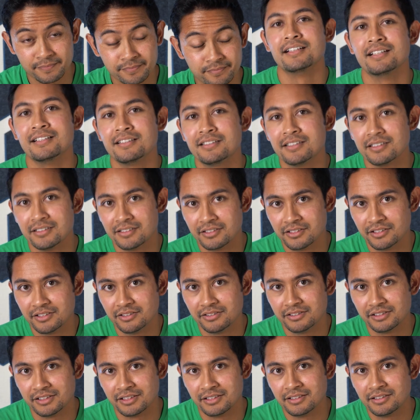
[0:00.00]
In
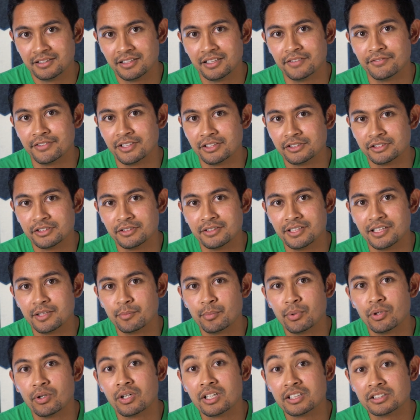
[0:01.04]
conclusion, if you're shooting
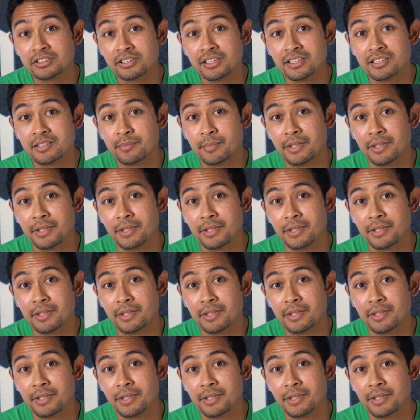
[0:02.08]
portraits,